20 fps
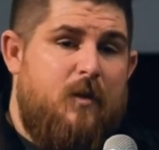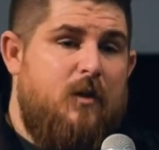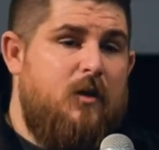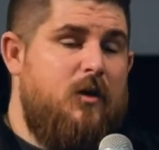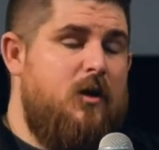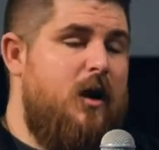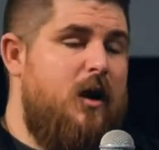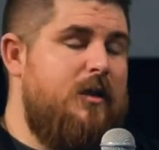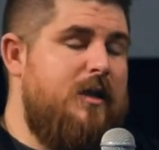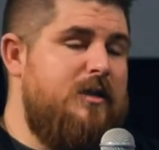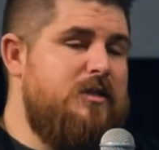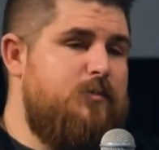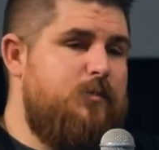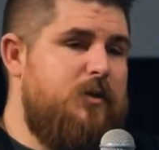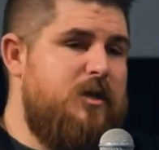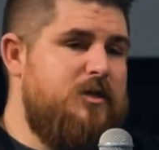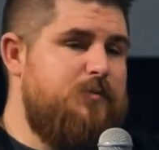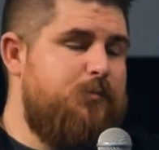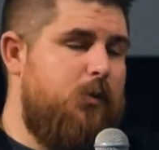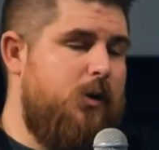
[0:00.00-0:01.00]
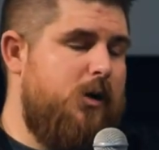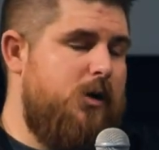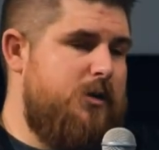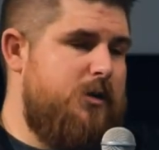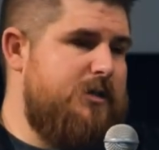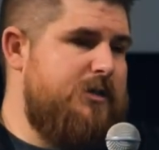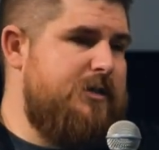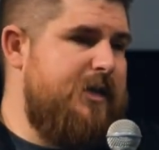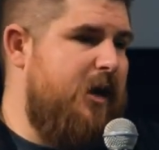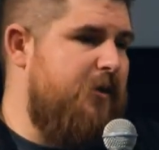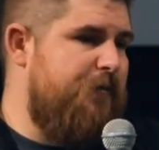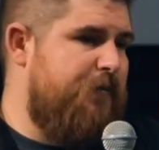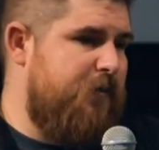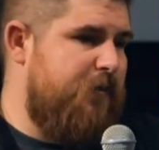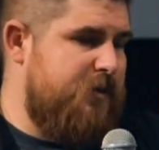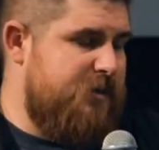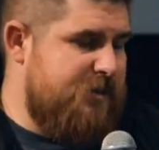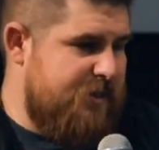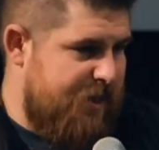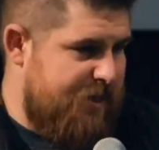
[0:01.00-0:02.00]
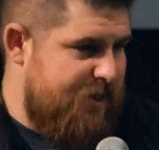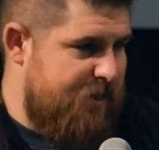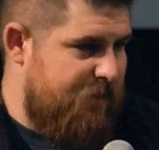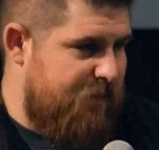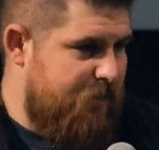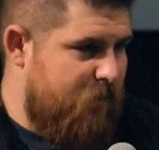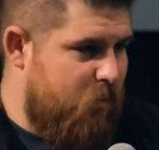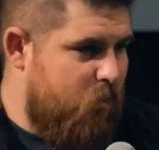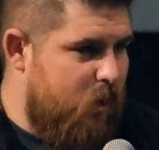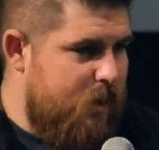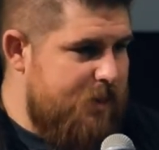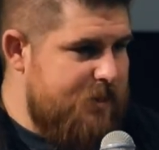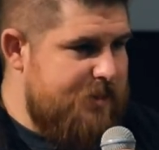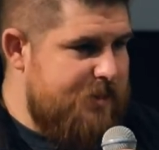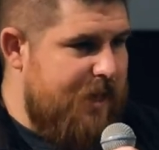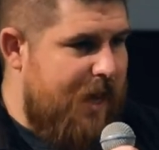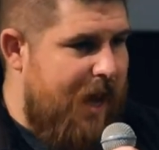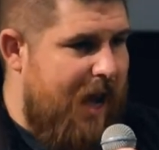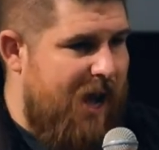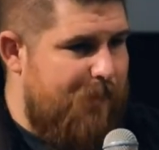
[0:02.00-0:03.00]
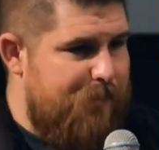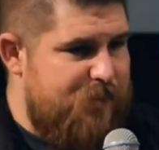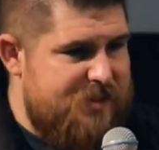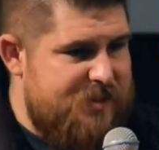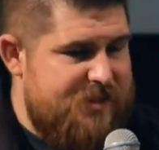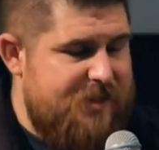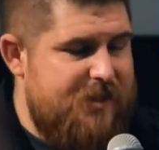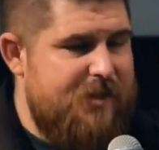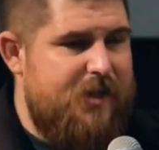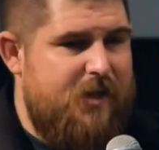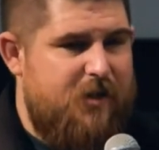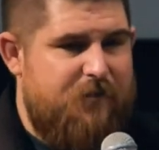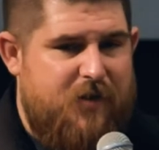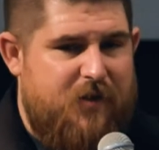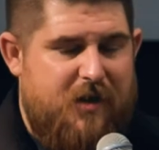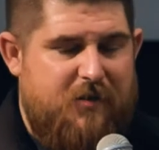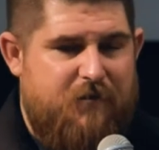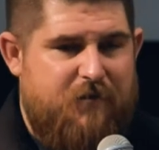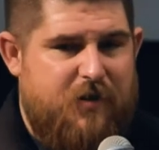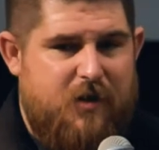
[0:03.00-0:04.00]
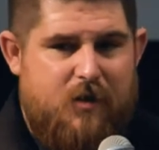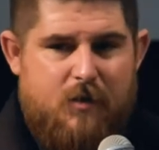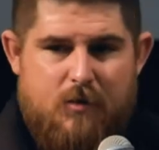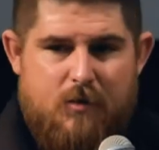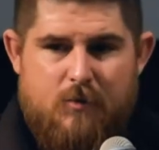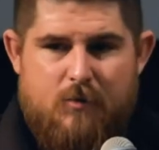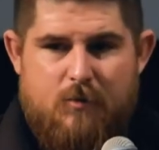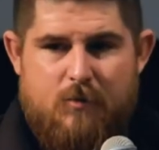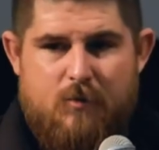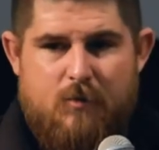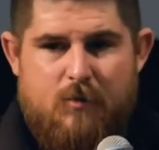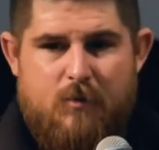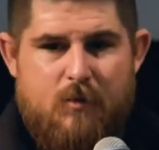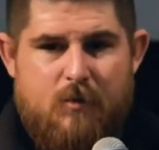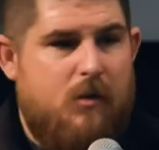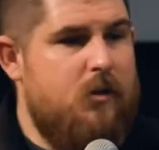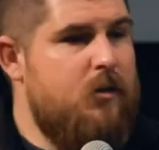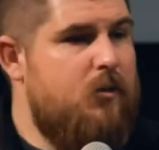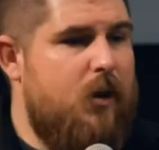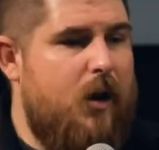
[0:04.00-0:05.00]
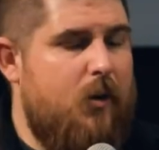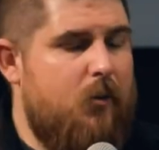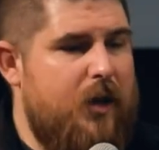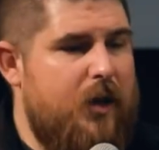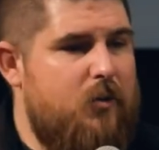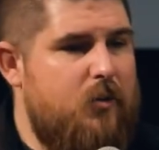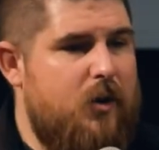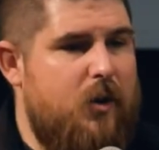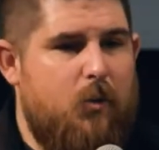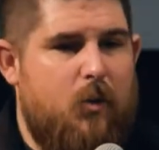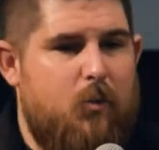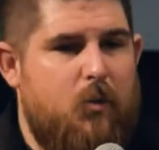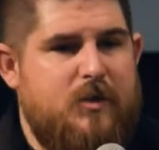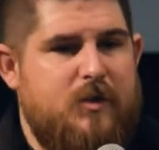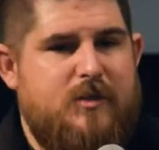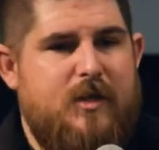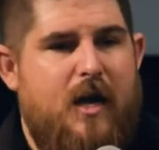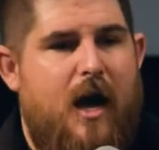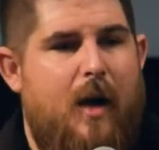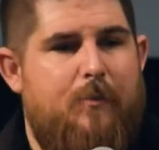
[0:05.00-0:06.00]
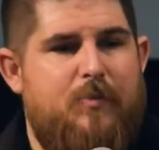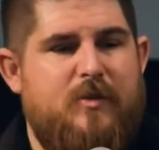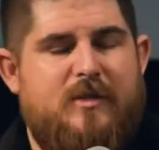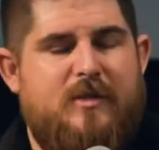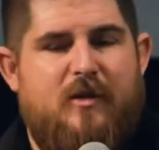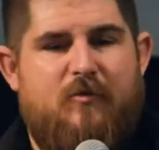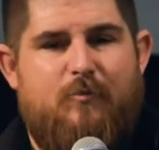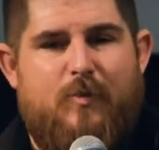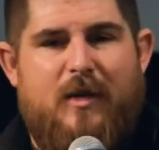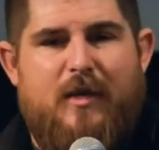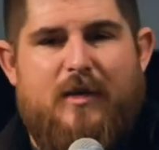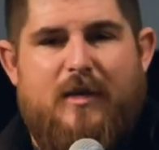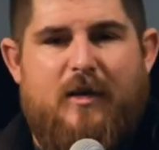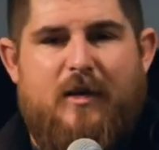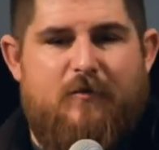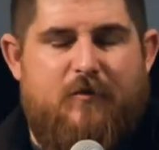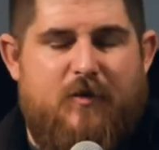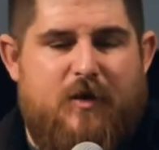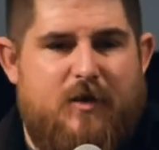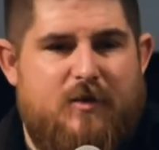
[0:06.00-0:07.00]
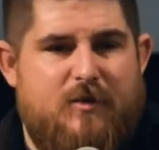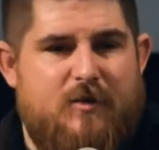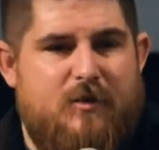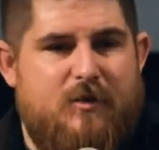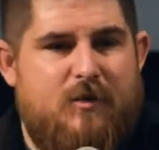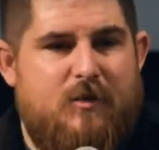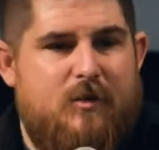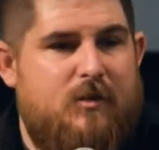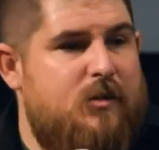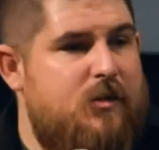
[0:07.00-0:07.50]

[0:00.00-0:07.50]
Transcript: You know, and let's let's boil this down for a second. What is the opposite of envy? right? Like, what's the opposite of being envious?